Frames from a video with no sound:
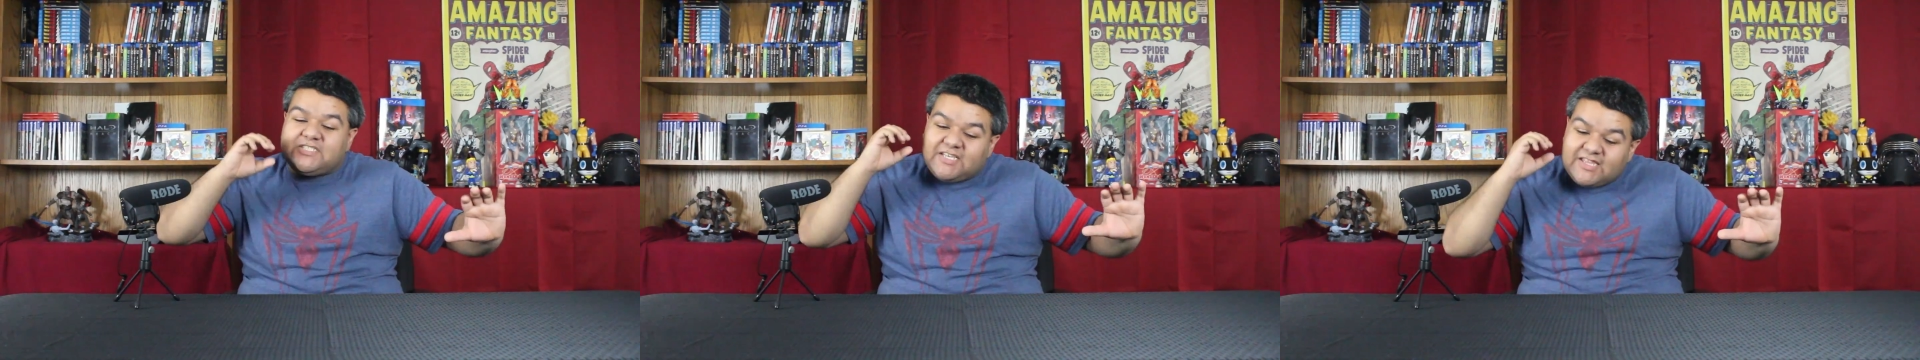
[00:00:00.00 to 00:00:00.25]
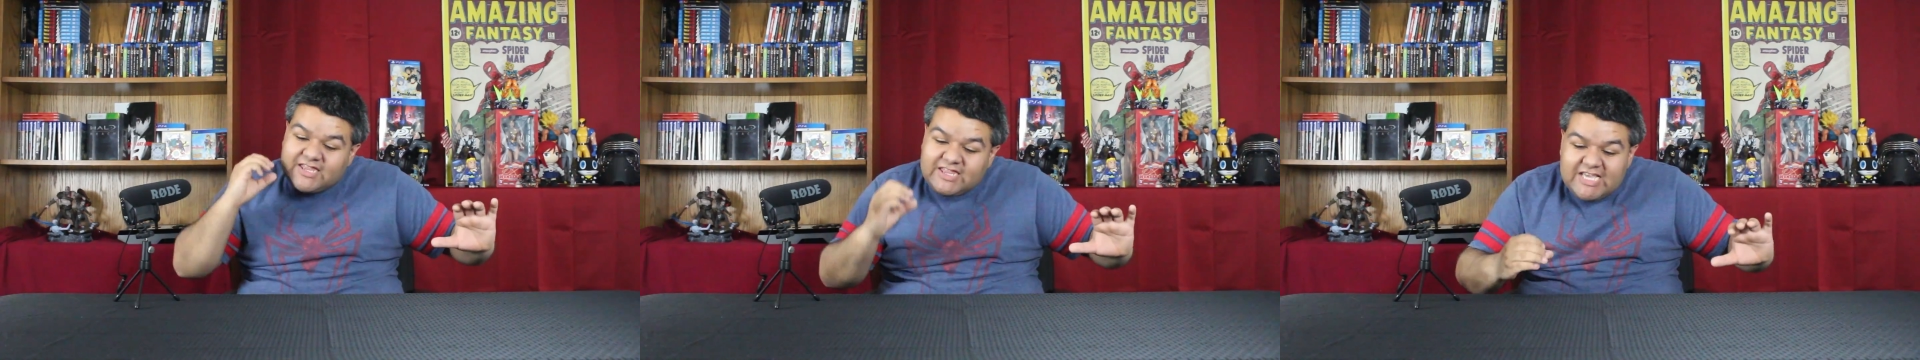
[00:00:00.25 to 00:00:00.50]

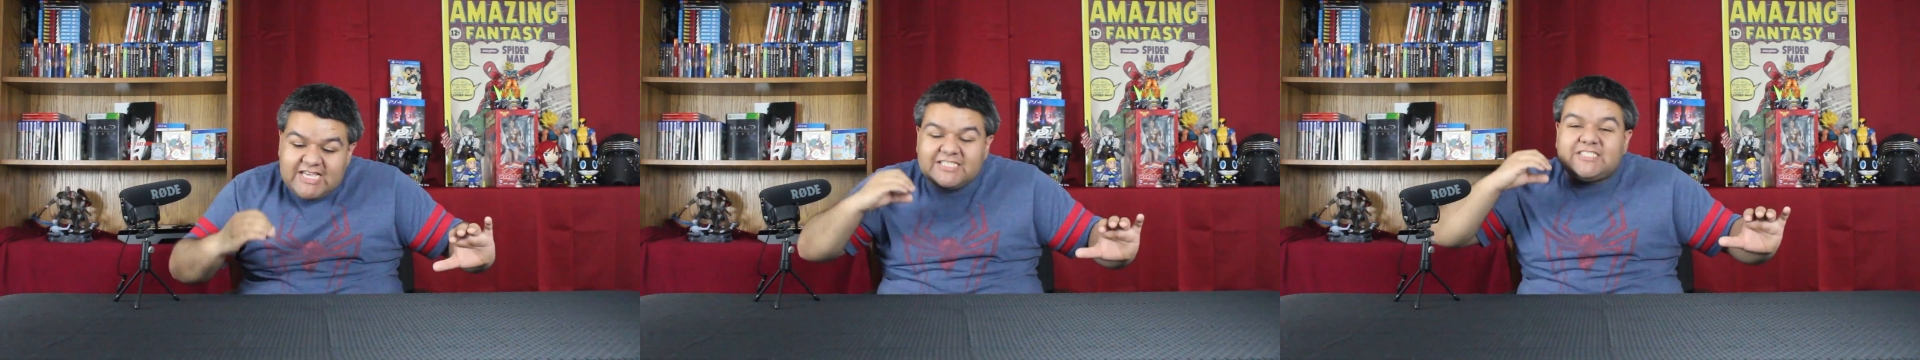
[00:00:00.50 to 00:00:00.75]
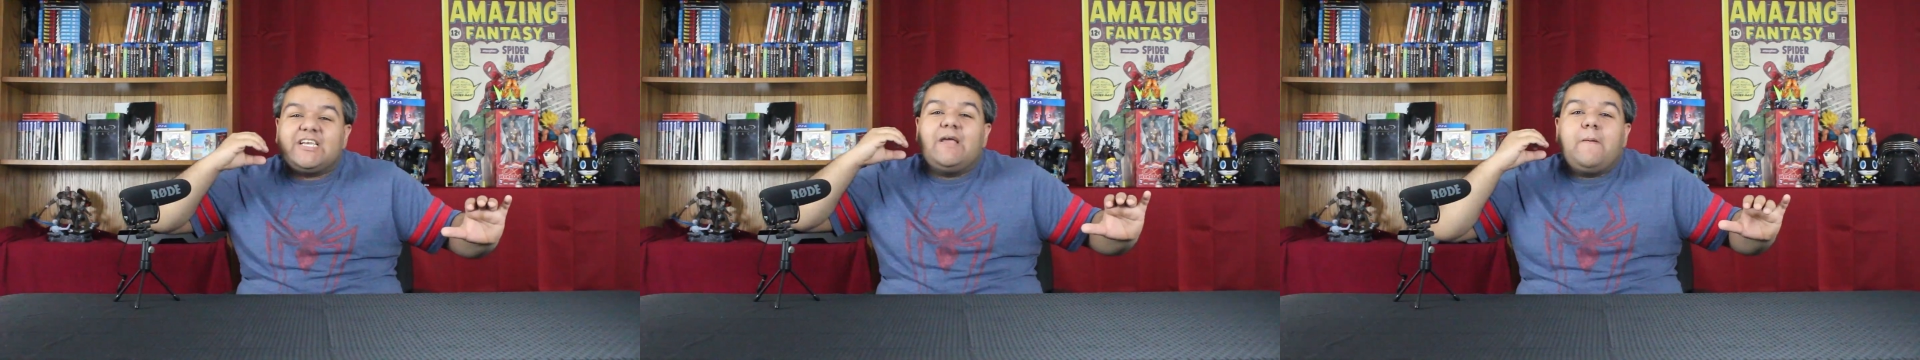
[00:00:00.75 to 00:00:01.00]
to
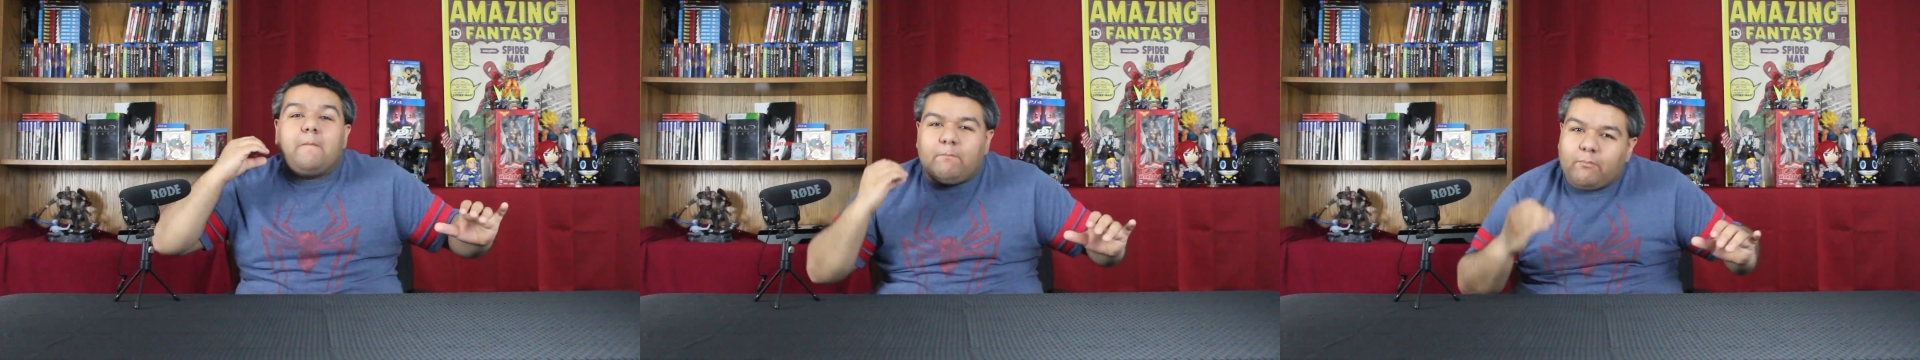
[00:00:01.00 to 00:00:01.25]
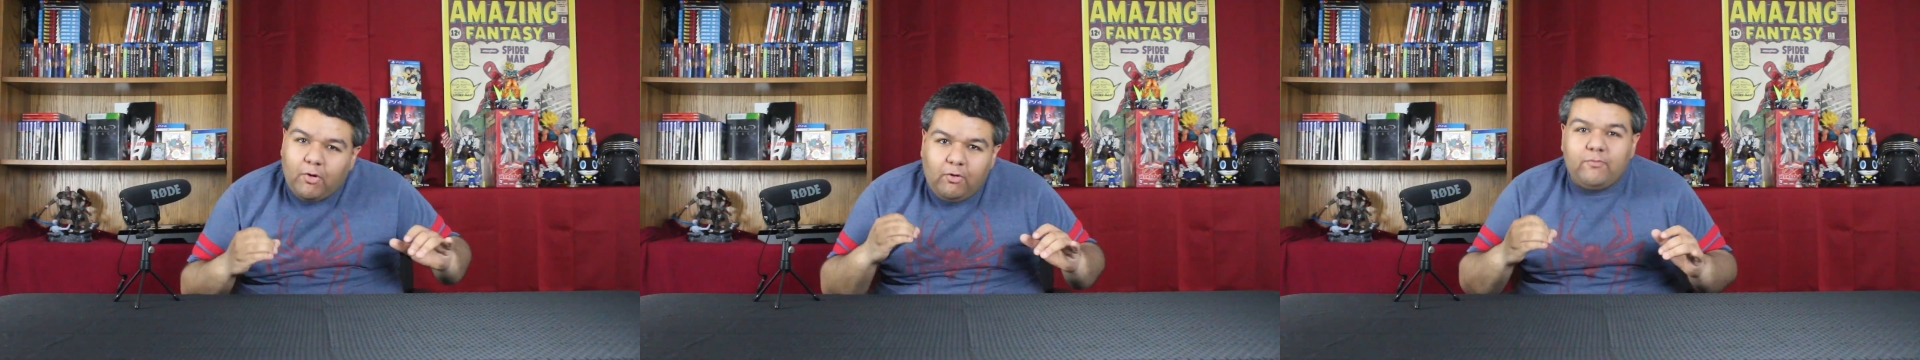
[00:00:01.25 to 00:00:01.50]
this
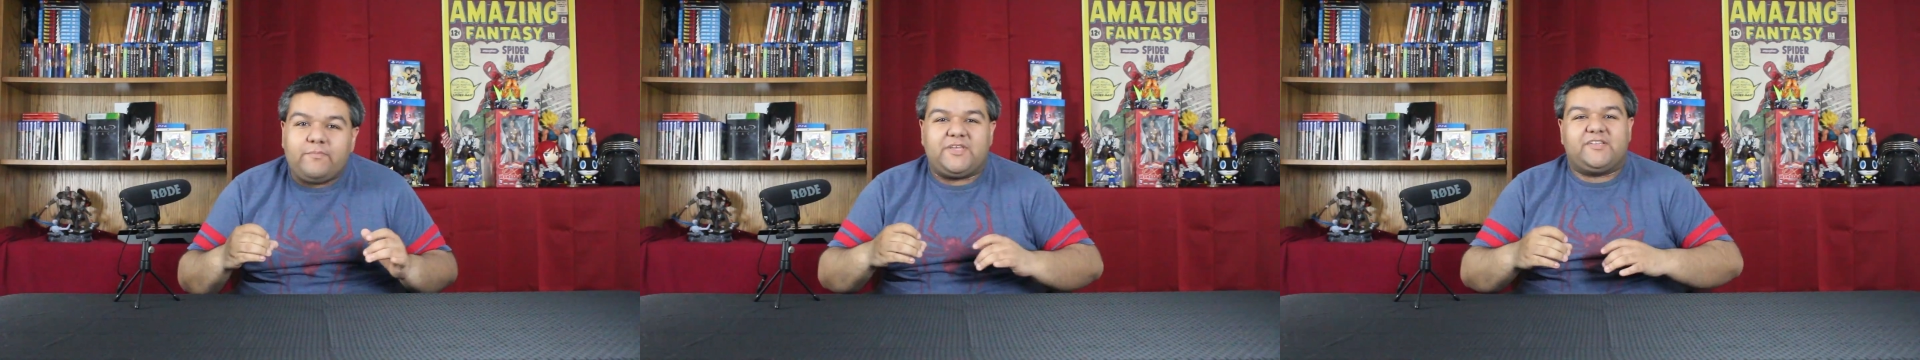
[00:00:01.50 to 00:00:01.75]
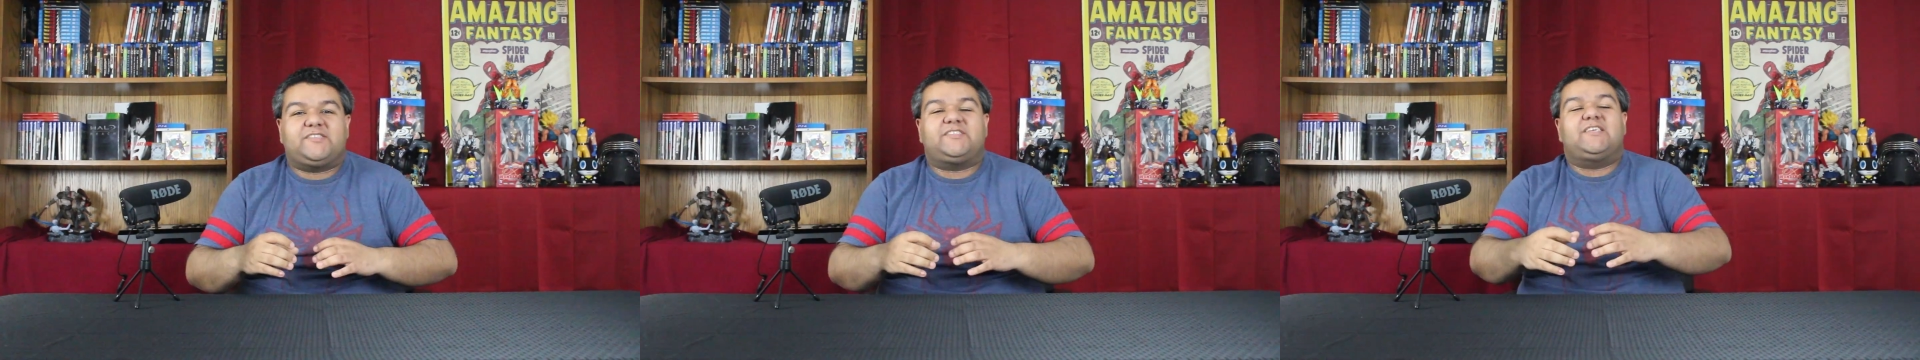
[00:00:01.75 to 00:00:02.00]

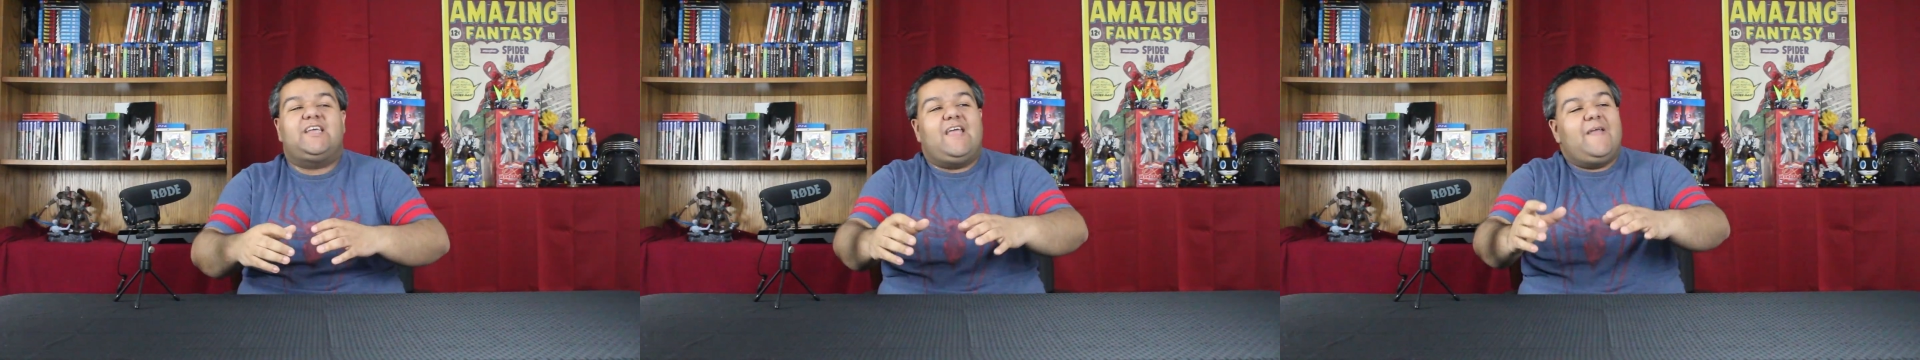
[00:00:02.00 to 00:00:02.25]
moment.